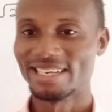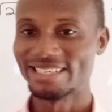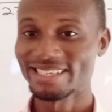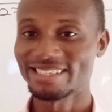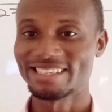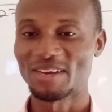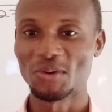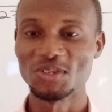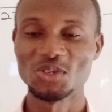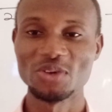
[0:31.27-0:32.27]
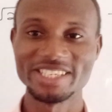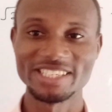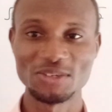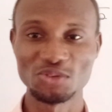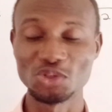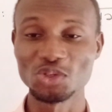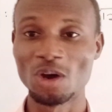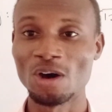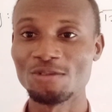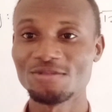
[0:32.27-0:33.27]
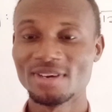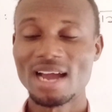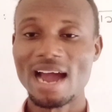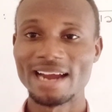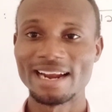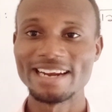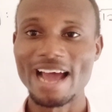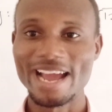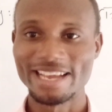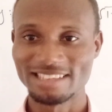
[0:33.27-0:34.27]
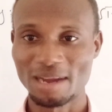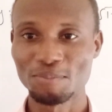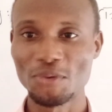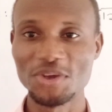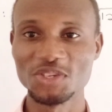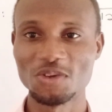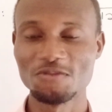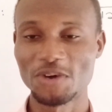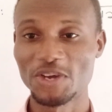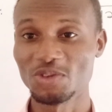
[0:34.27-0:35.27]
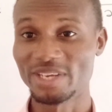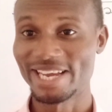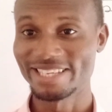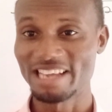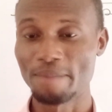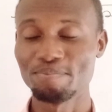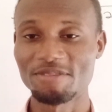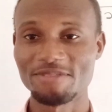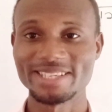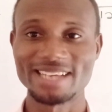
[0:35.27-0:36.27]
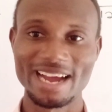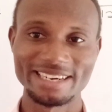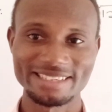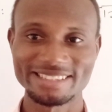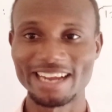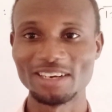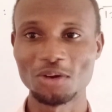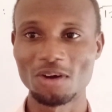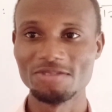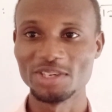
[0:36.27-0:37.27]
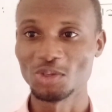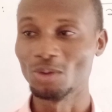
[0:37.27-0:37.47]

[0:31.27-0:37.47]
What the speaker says: This is a continuation to solve another example with you for you to get a perfect understanding of it.